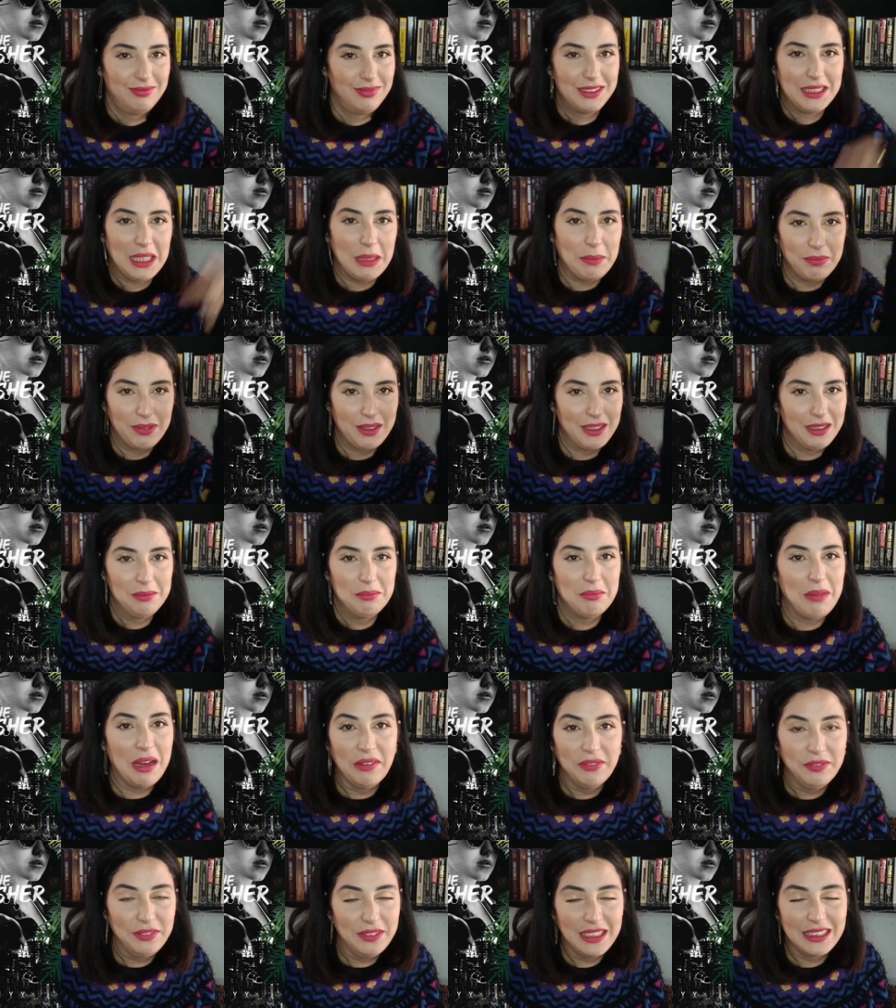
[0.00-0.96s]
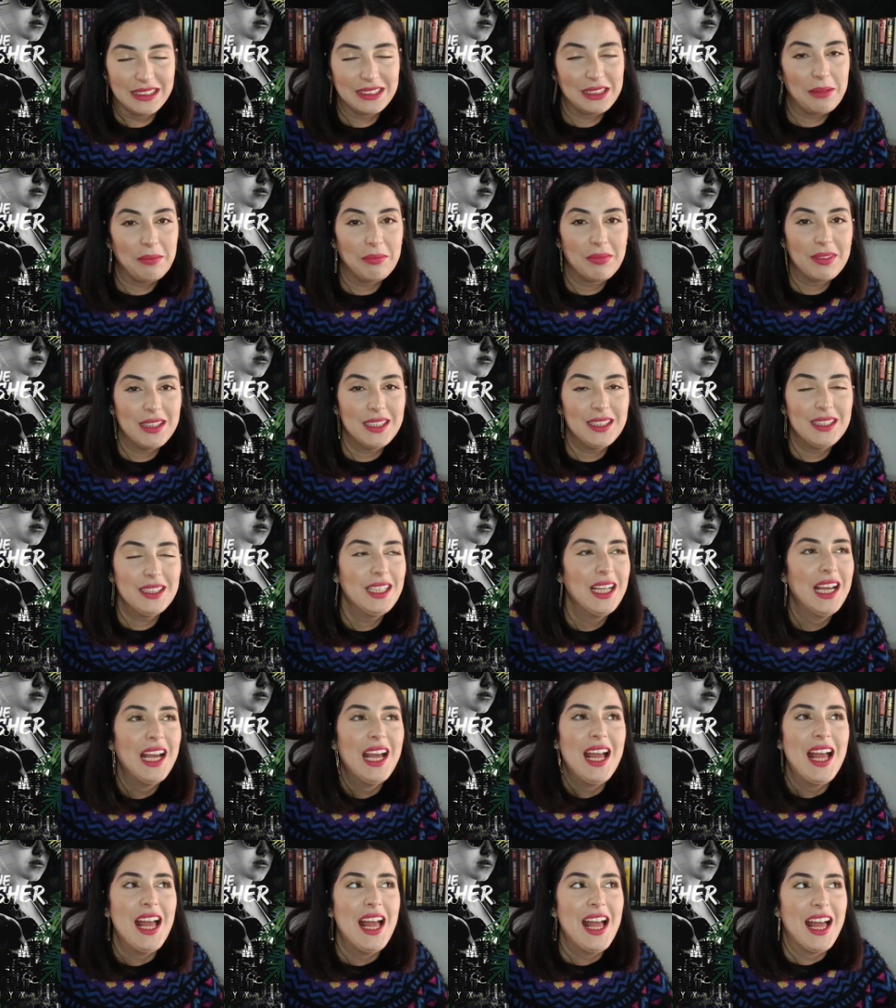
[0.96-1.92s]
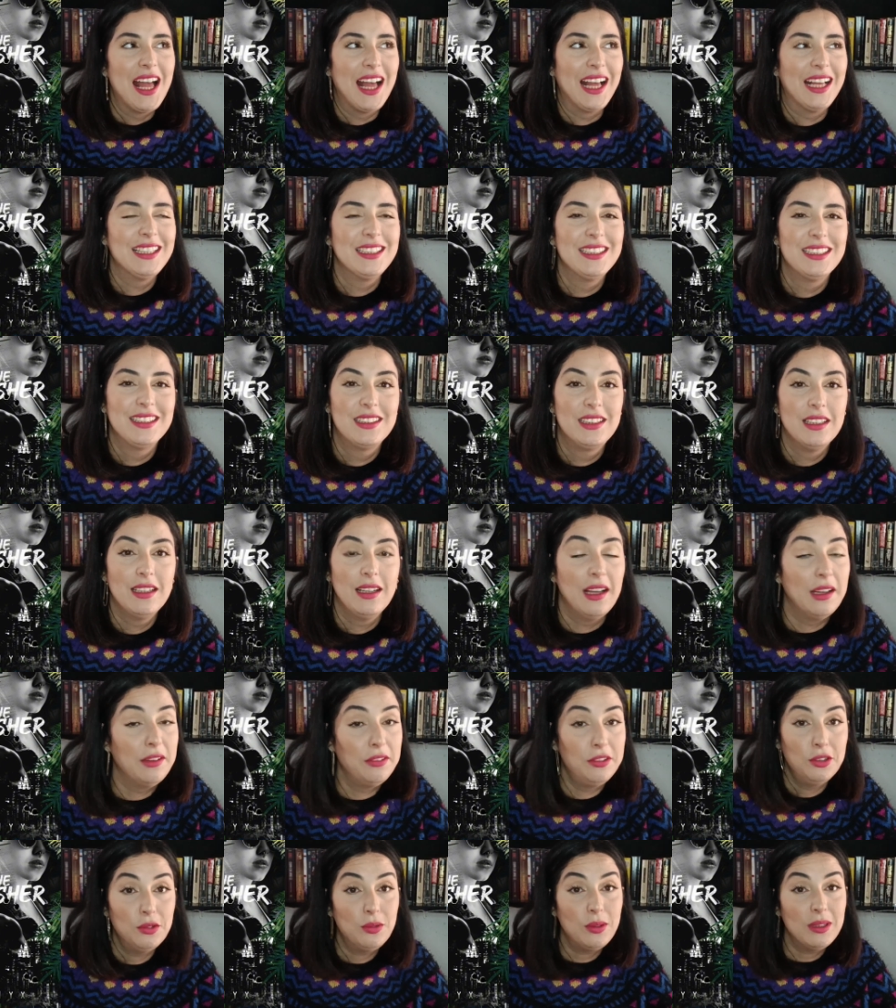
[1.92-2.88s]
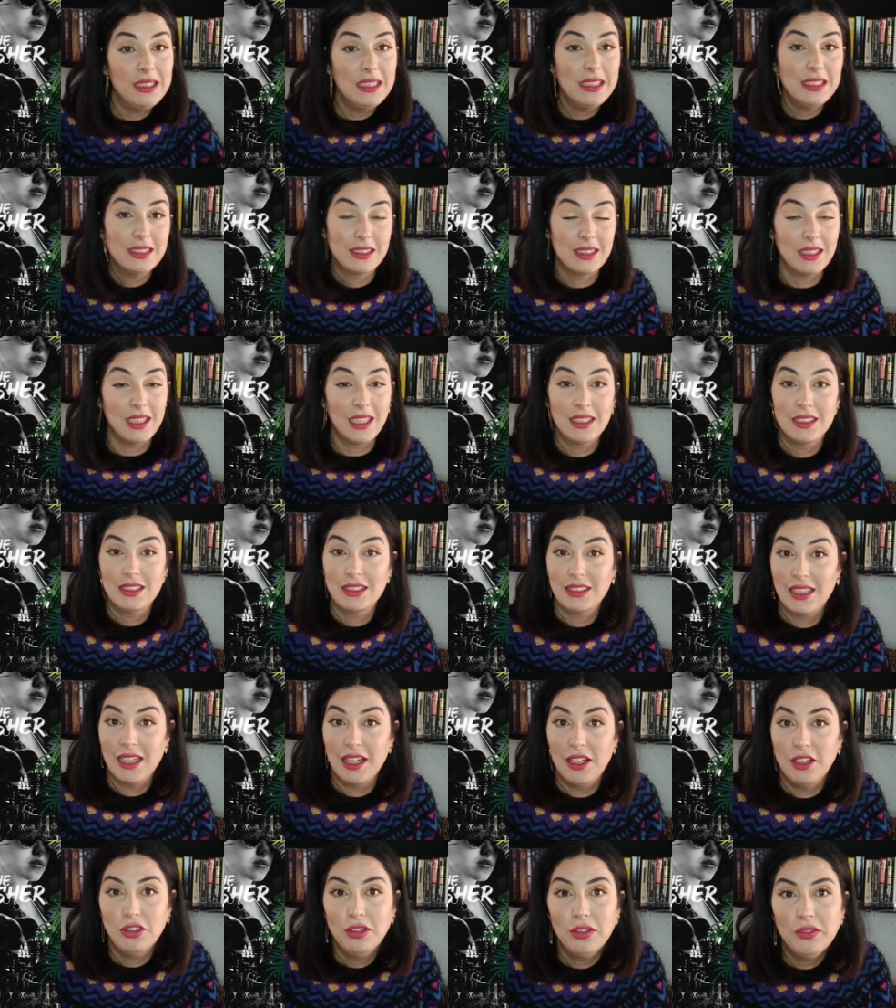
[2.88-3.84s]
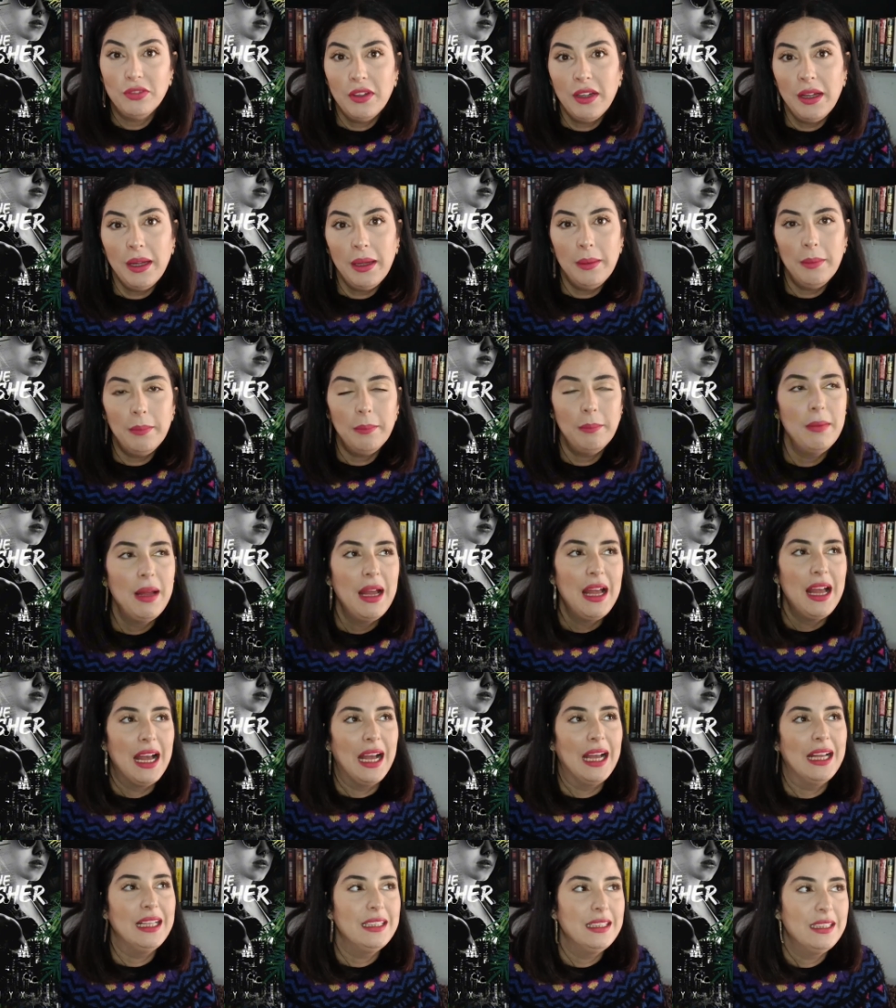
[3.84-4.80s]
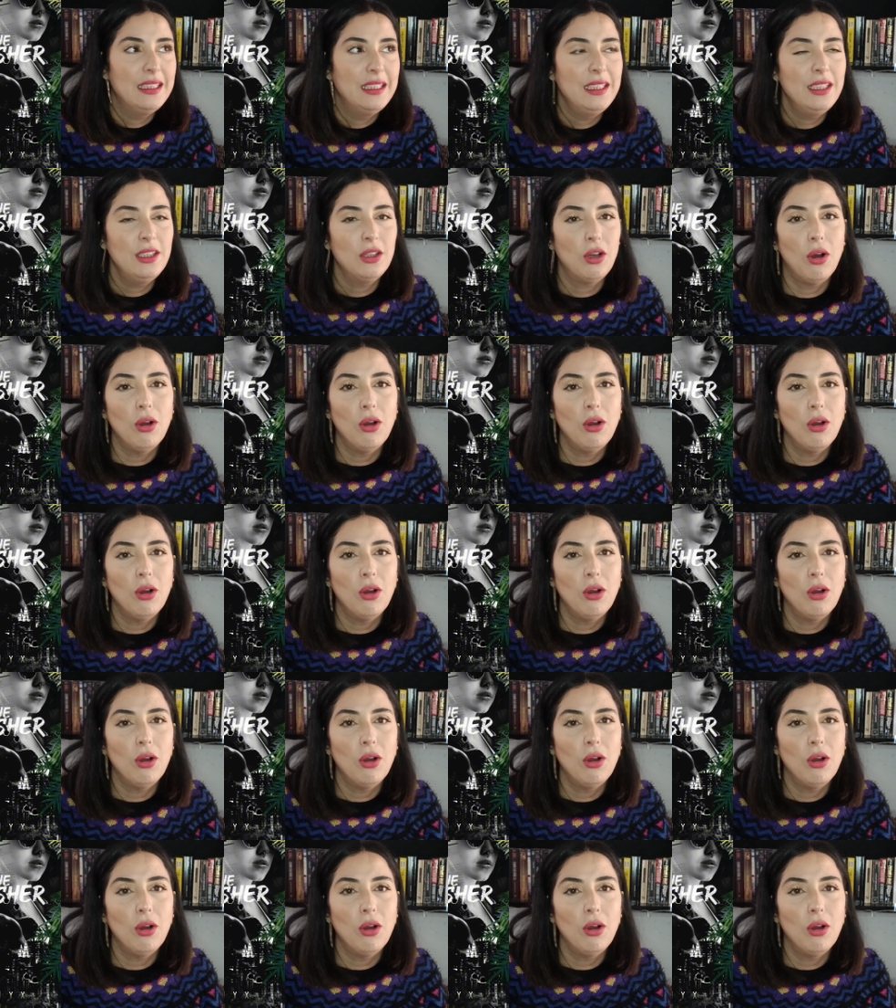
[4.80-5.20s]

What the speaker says: something mafia something, and everyone he's like scared of him, and he